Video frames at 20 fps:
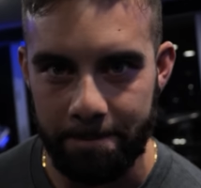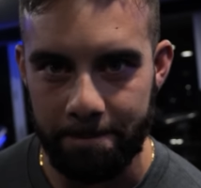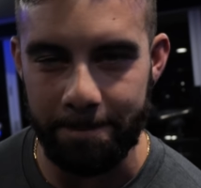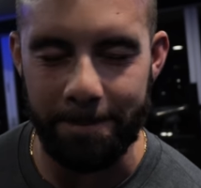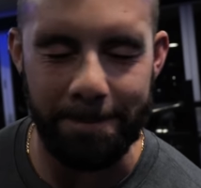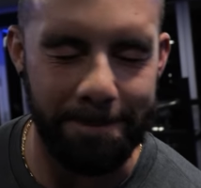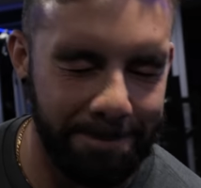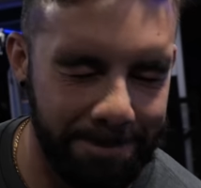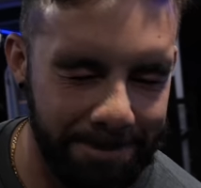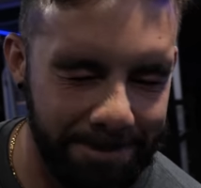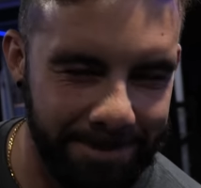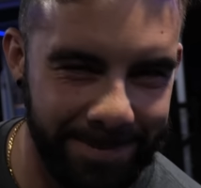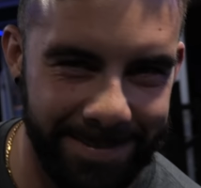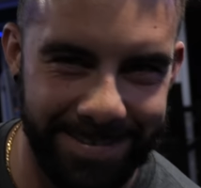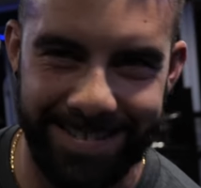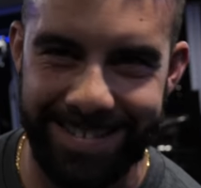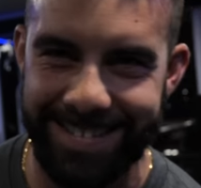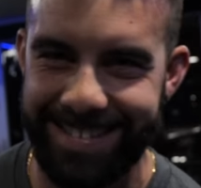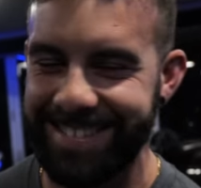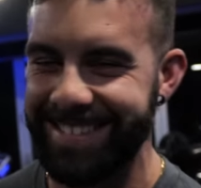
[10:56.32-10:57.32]

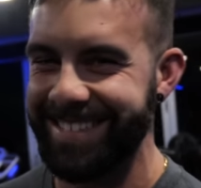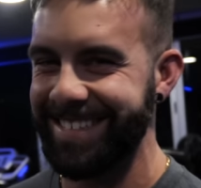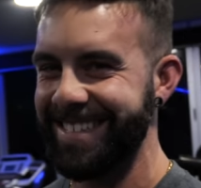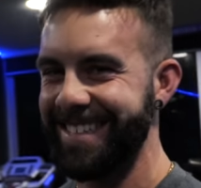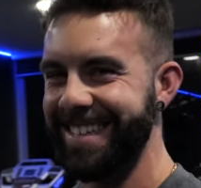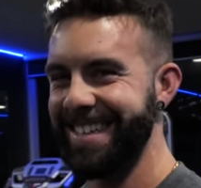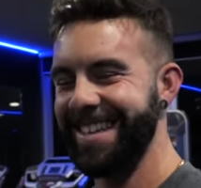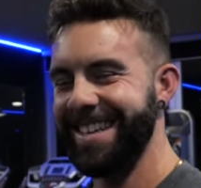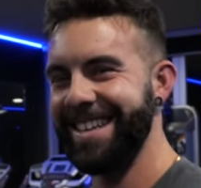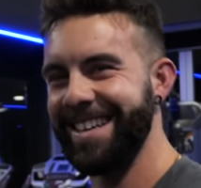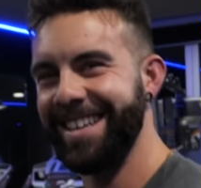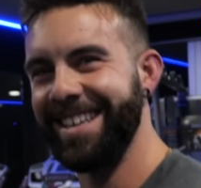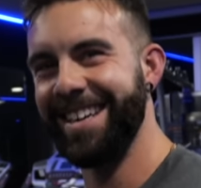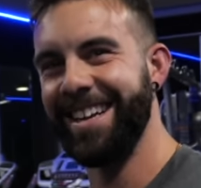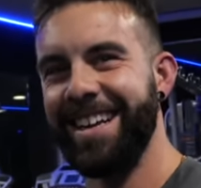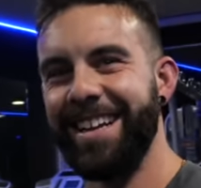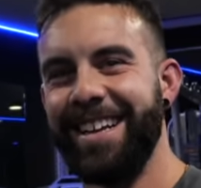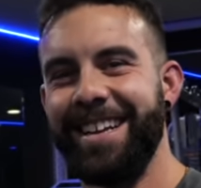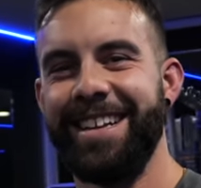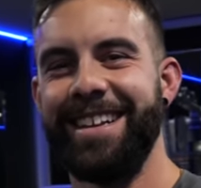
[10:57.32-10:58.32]
Should we leave that
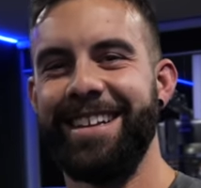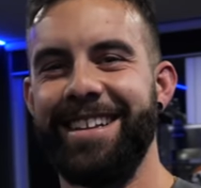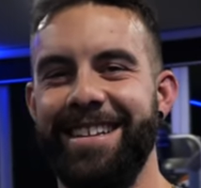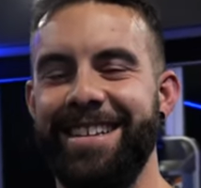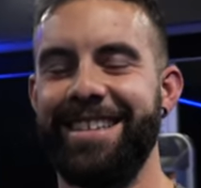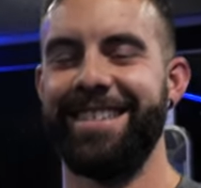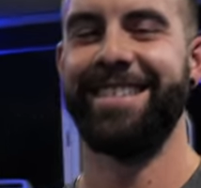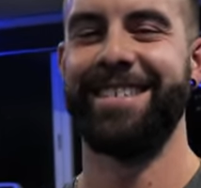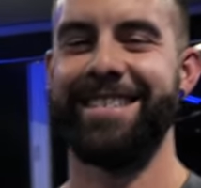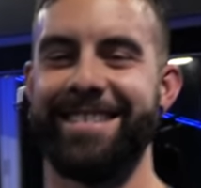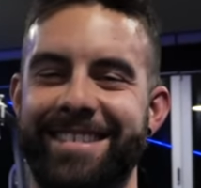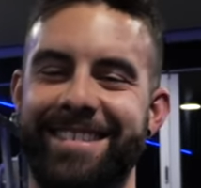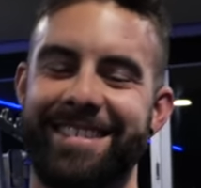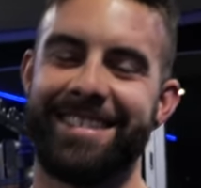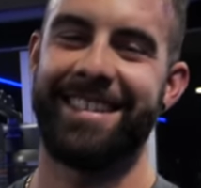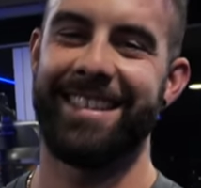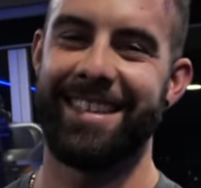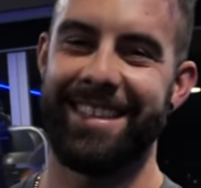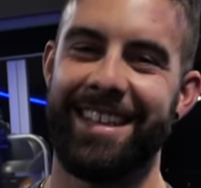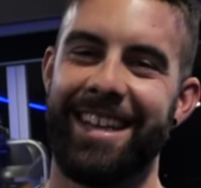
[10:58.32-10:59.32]
in there and see if anybody
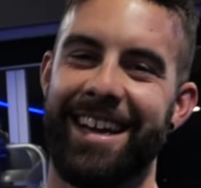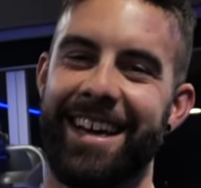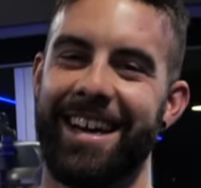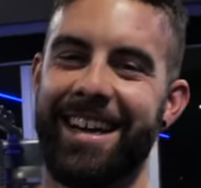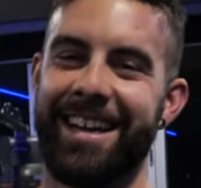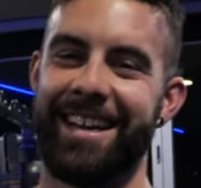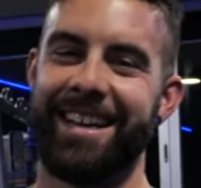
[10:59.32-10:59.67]
guesses the movie?